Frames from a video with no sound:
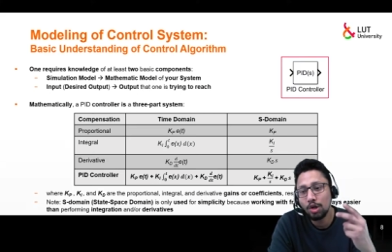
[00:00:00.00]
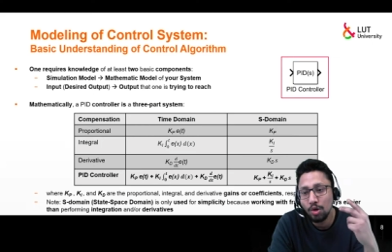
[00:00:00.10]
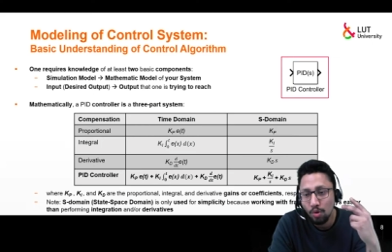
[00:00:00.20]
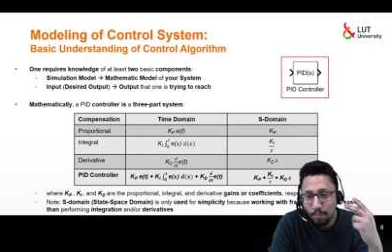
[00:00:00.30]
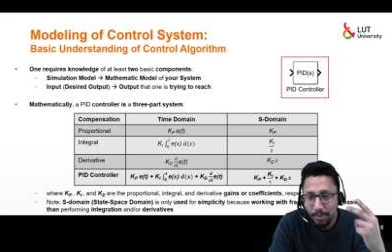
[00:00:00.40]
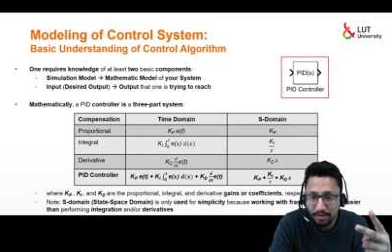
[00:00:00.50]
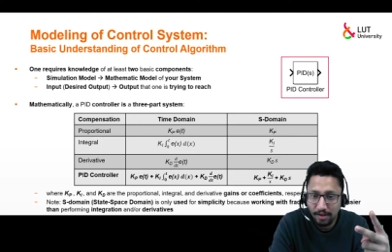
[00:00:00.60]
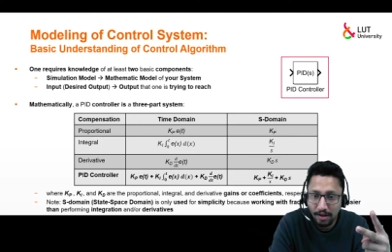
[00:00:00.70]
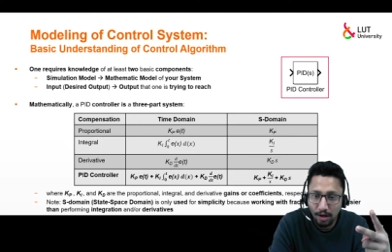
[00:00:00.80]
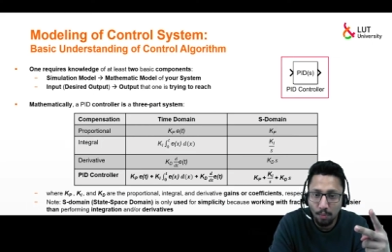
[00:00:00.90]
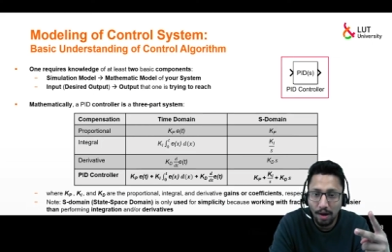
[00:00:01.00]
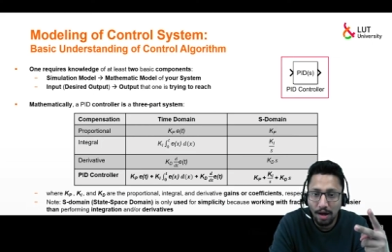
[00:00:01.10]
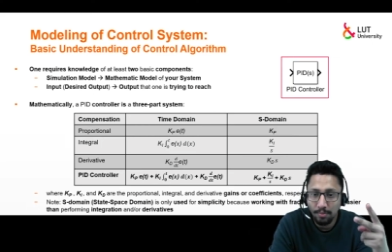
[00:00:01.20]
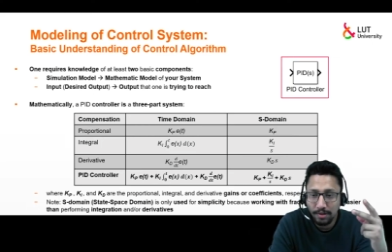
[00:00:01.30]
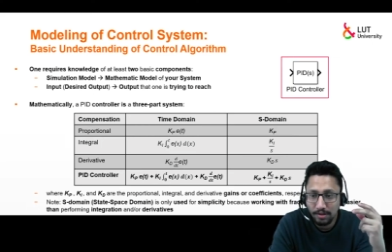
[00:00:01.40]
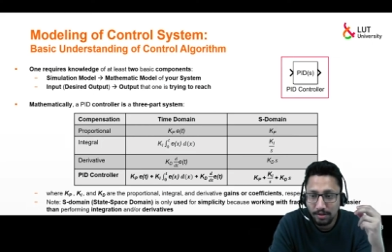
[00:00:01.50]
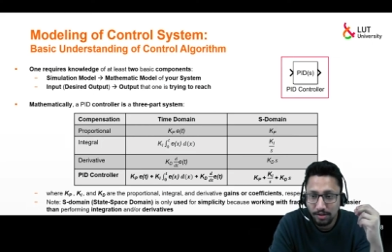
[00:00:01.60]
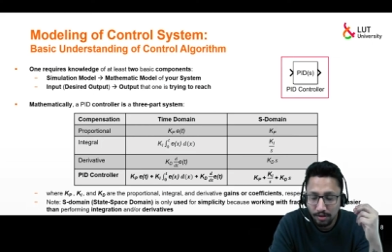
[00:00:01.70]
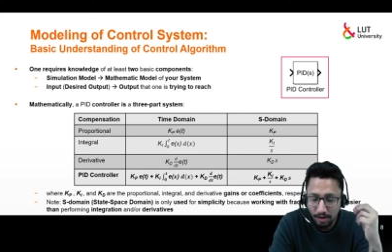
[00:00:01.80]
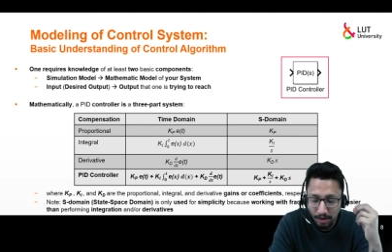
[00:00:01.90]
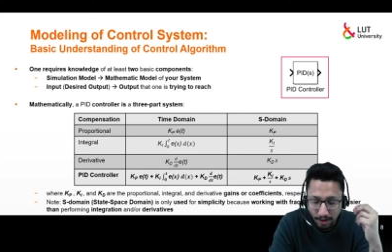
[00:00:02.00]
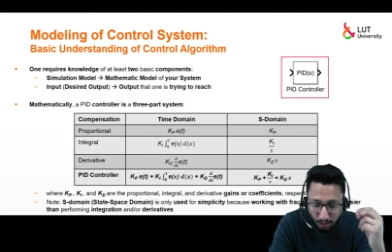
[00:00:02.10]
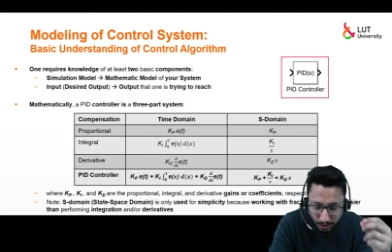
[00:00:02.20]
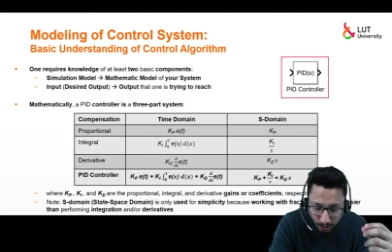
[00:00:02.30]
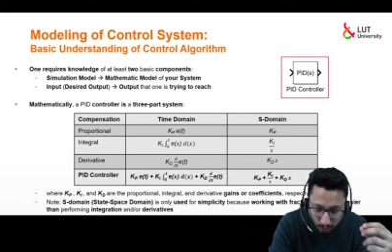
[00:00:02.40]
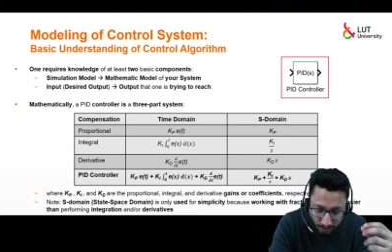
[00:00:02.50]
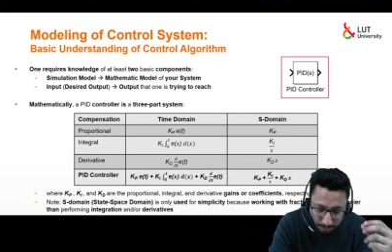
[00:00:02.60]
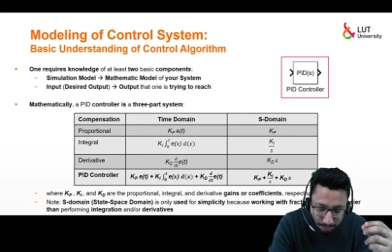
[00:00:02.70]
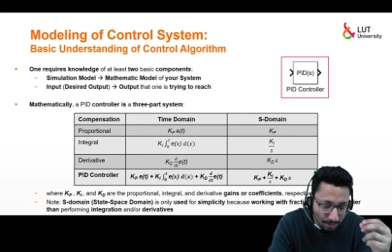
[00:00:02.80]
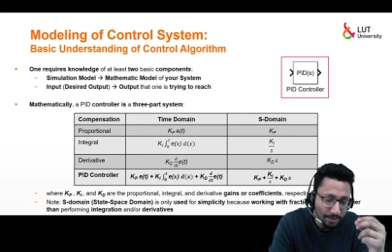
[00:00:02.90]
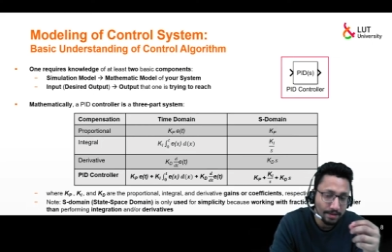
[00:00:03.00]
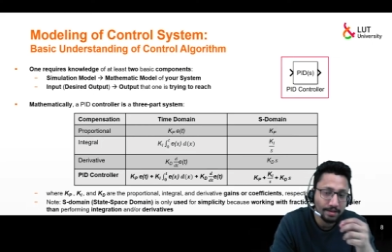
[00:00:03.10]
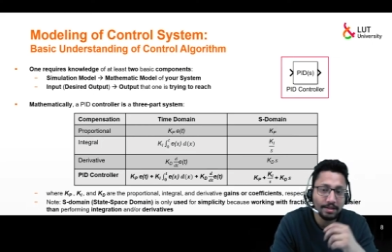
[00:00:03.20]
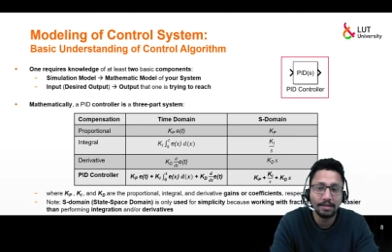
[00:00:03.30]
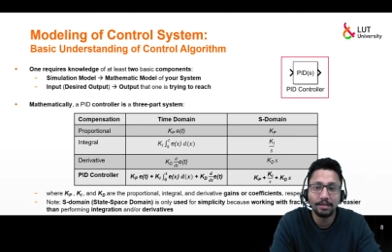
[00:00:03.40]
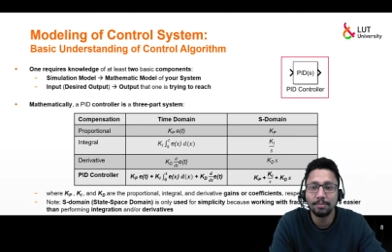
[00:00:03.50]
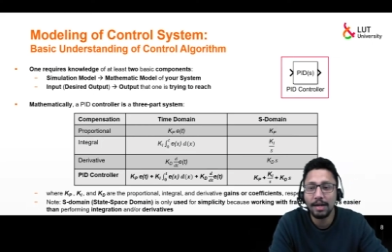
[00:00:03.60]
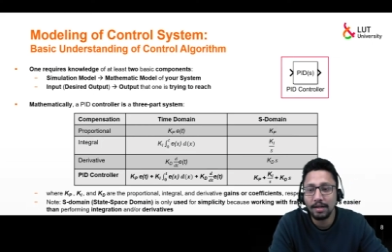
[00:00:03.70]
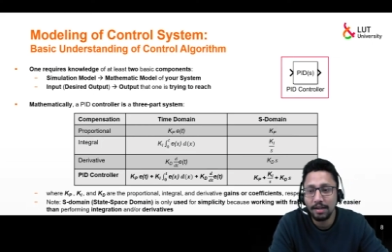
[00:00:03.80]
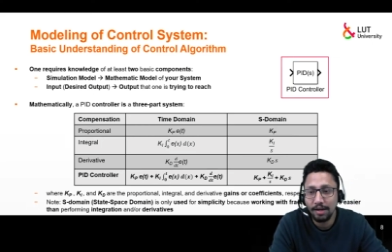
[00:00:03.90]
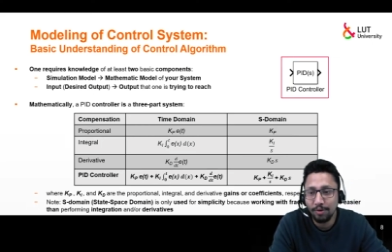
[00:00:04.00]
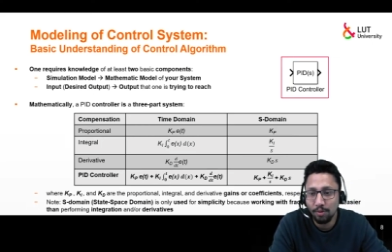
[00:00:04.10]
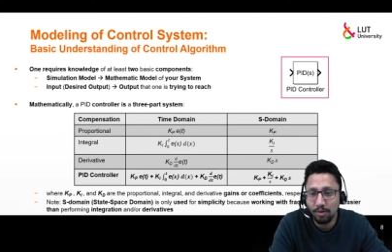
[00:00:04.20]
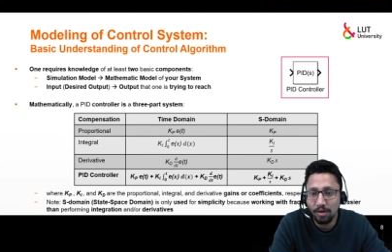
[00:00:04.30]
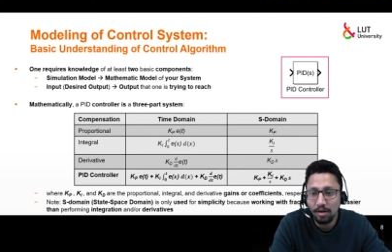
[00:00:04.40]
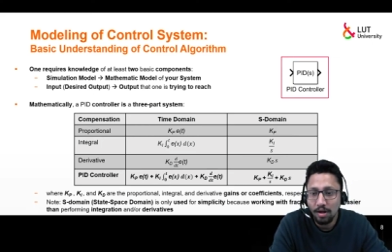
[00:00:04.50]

two basic requirements in order to implement this P I D controller.